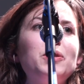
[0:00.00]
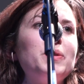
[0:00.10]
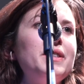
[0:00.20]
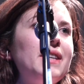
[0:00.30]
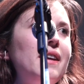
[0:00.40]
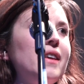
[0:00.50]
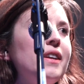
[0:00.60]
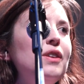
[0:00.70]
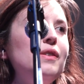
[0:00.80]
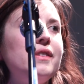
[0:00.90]
just want to say
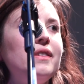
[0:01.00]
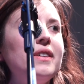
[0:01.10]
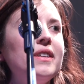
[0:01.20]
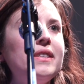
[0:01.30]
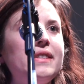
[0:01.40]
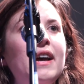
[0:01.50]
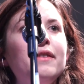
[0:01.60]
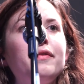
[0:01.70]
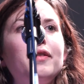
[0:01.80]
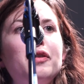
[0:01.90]
thank you to the
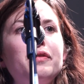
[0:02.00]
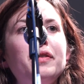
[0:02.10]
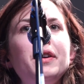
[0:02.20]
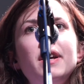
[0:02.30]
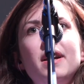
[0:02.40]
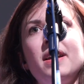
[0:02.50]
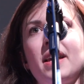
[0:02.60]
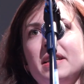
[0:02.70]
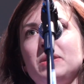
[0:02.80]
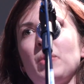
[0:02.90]
staff of
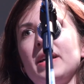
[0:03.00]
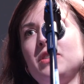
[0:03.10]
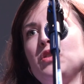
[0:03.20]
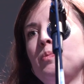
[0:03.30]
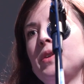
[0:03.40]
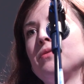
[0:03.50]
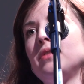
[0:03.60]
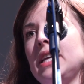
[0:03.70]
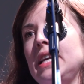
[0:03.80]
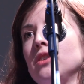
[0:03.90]
King's Place who have been
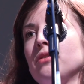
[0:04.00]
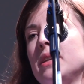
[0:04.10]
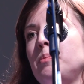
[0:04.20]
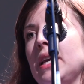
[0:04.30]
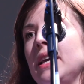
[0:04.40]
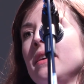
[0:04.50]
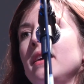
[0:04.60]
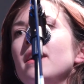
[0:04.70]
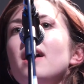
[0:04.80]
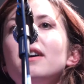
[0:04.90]
really incredibly
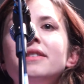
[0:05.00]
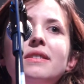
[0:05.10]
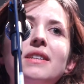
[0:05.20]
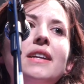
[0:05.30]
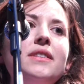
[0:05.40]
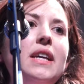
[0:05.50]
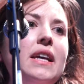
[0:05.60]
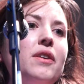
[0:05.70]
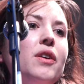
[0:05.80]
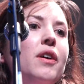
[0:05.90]

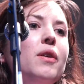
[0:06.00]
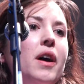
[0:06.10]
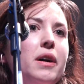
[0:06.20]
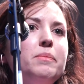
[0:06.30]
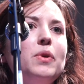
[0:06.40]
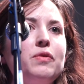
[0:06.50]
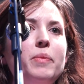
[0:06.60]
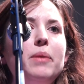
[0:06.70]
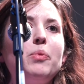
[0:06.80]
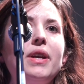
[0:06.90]
understanding of
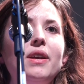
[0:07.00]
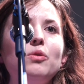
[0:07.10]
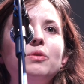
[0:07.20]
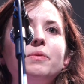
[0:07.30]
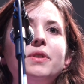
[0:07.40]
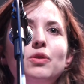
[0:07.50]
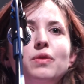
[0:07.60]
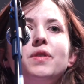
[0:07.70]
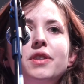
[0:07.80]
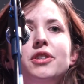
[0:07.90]
me bringing all the
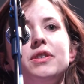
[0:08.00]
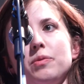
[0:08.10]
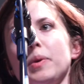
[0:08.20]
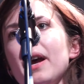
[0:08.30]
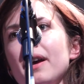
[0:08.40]
soft furnishings from my